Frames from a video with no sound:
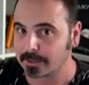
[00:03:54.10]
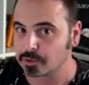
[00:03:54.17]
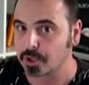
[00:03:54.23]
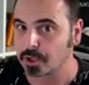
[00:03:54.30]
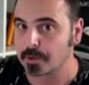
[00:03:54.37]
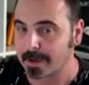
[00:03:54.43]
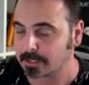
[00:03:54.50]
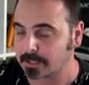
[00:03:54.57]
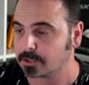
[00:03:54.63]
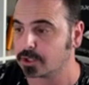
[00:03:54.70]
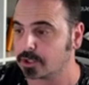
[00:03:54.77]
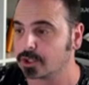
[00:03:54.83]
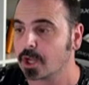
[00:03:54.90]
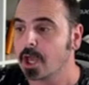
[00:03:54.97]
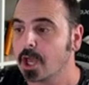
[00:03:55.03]
Masters.
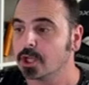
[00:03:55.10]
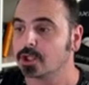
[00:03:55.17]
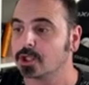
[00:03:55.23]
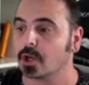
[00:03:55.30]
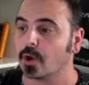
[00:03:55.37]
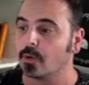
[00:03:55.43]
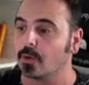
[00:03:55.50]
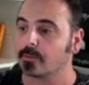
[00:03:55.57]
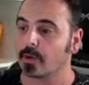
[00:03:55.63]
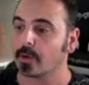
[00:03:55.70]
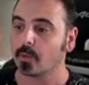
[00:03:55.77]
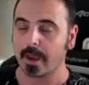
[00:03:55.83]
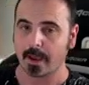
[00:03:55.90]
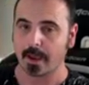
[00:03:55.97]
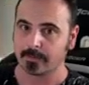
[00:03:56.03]
So, we
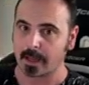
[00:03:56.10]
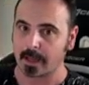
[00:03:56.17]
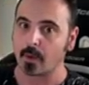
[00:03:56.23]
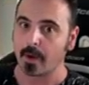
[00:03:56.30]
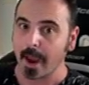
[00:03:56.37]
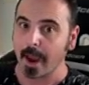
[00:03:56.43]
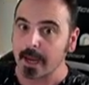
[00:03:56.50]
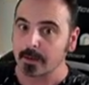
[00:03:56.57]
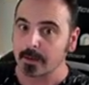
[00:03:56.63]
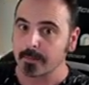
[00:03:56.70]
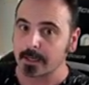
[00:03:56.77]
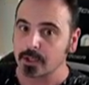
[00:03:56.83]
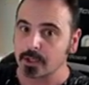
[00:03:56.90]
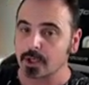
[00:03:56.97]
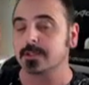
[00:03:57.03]
have now 8
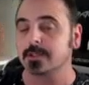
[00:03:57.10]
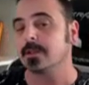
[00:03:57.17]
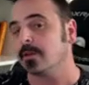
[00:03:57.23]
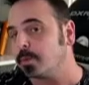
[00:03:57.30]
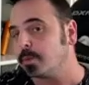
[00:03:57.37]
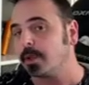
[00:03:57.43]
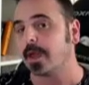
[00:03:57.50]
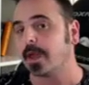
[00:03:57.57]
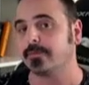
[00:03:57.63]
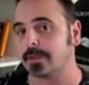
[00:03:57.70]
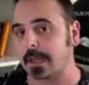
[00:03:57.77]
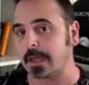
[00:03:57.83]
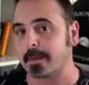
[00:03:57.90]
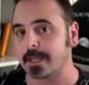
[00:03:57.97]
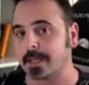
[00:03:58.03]
managers. If we'll have 10
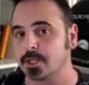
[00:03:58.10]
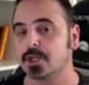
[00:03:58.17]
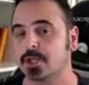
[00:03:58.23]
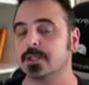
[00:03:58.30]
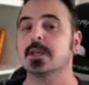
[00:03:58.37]
managers, the